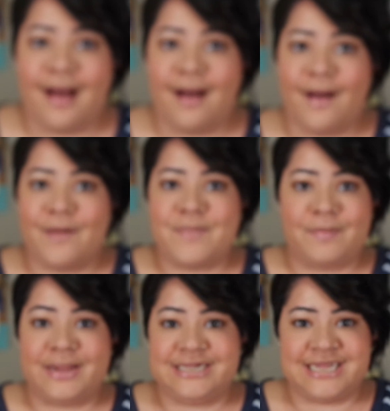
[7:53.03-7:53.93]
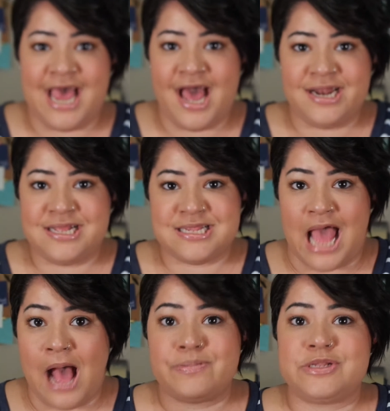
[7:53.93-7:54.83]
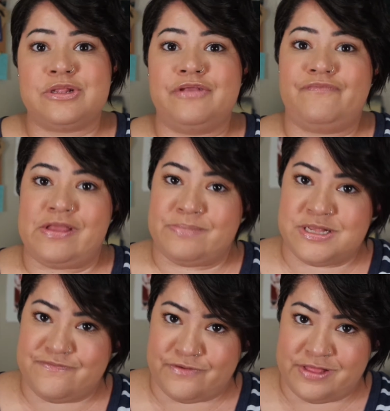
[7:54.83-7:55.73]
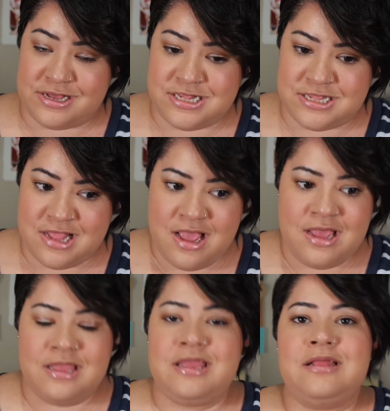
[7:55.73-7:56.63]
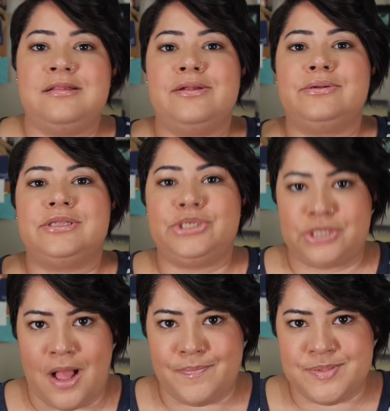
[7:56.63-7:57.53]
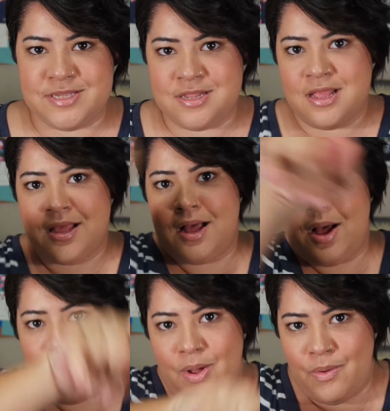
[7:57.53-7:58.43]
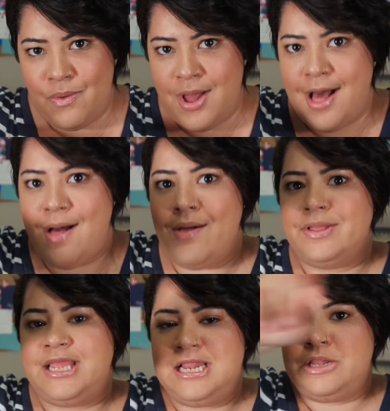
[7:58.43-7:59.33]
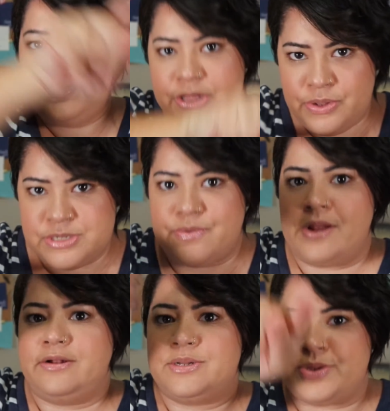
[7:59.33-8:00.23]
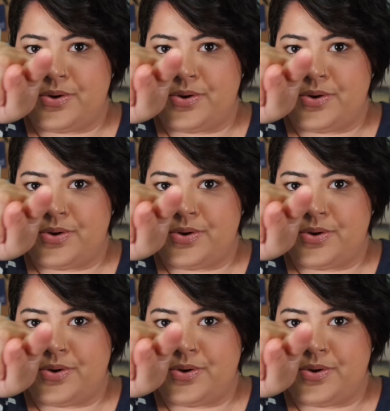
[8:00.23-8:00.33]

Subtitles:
My dad is absolutely famous for this. He literally shops around, he literally goes around in a